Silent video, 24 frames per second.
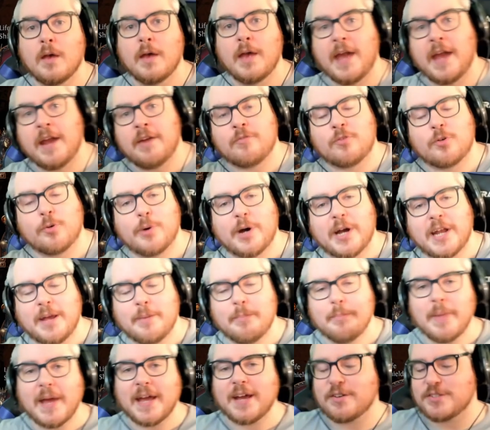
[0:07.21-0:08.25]
Hey everyone,
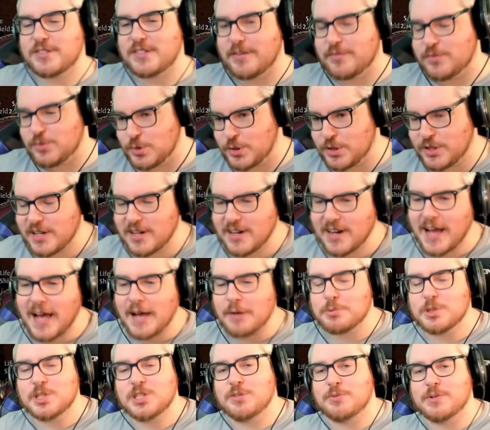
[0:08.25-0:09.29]
MangoSevenTV here.
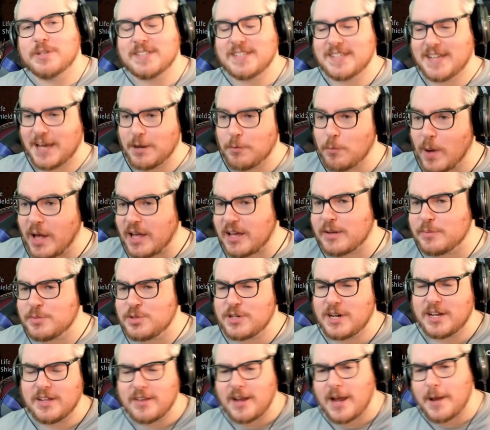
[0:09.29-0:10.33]
How we doing today? Welcome
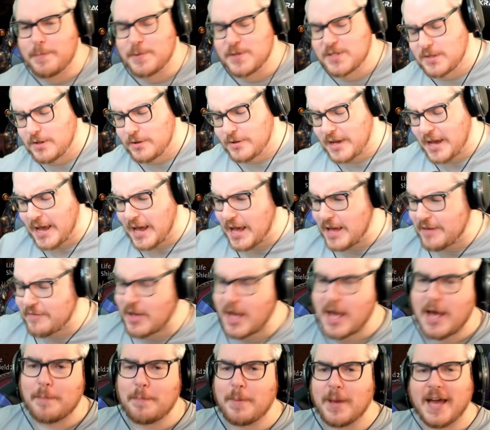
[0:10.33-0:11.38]
to another episode of
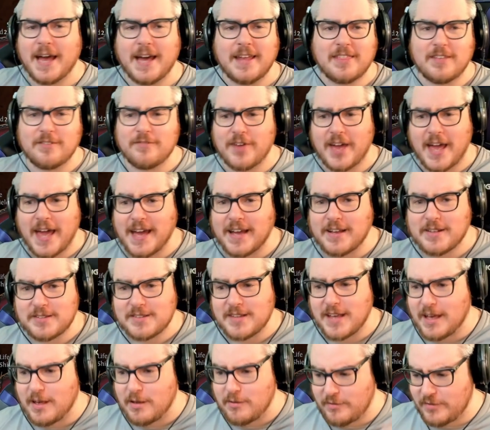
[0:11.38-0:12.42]
a Path of
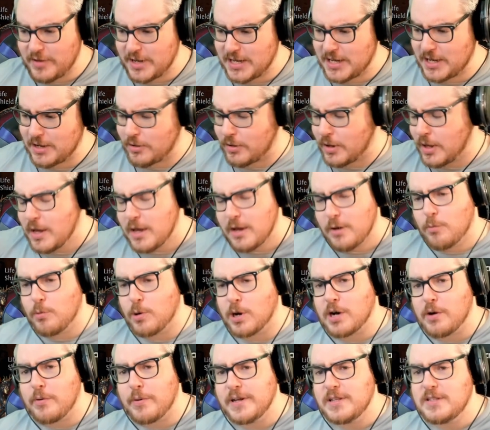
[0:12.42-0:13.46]
Exile video.
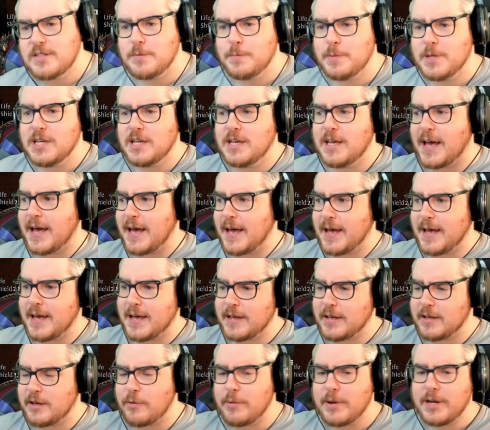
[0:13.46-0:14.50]
We're going to be
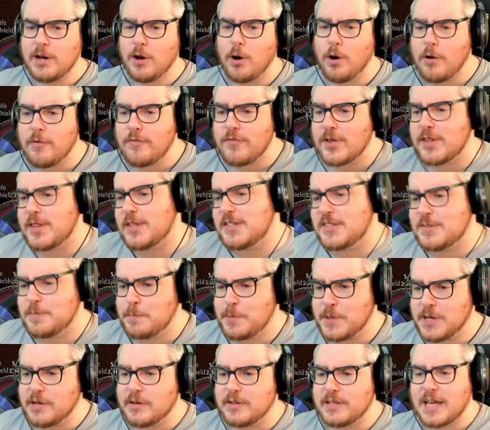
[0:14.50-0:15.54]
going over this
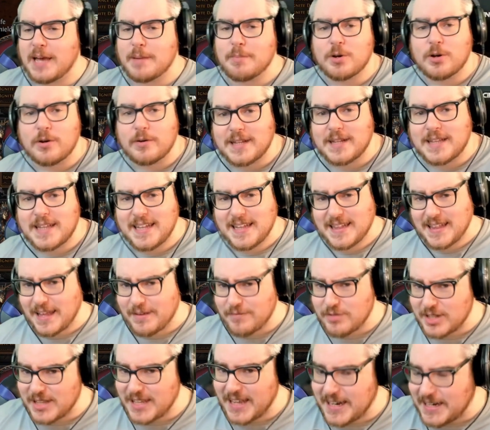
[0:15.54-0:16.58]
build. I'm currently
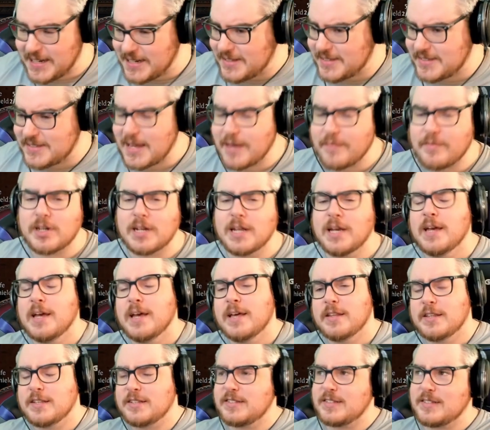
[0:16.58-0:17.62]
level 97.
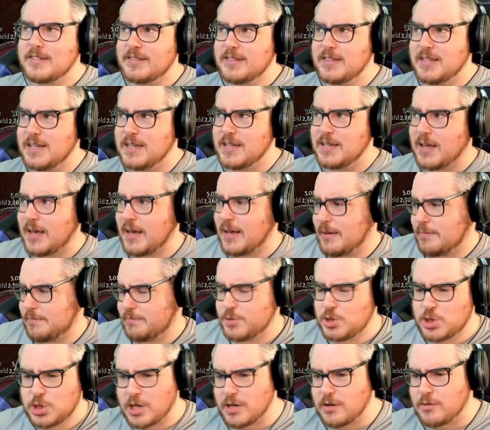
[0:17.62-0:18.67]
This is the
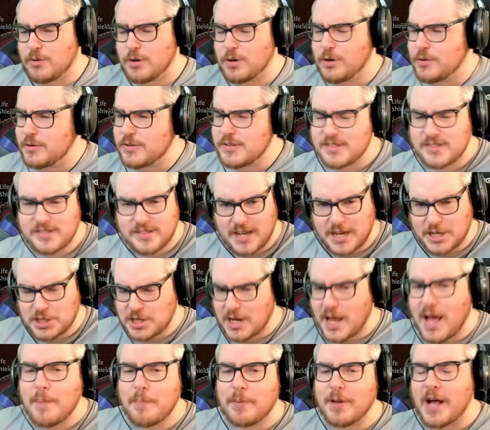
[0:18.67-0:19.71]
Jungron slash
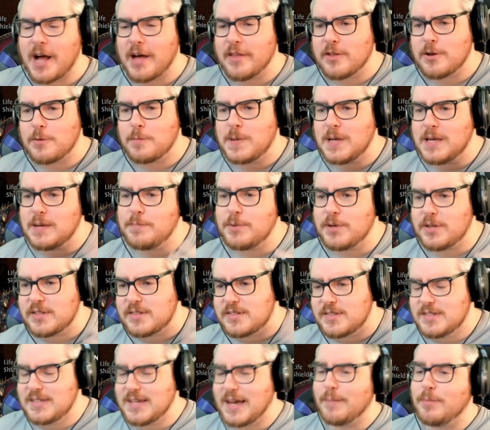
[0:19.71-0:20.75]
a couple other
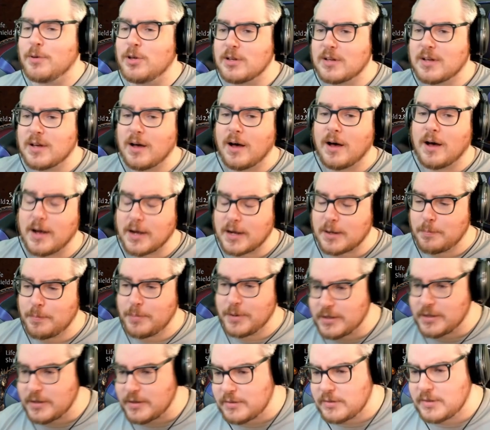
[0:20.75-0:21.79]
people's double CoC
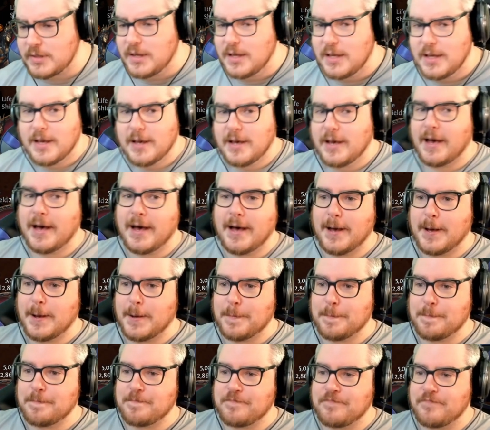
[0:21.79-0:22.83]
build.
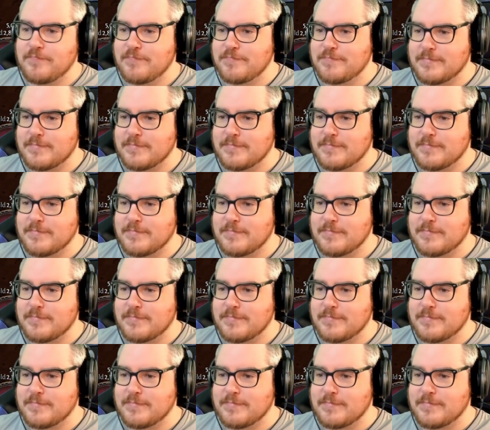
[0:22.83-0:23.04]
And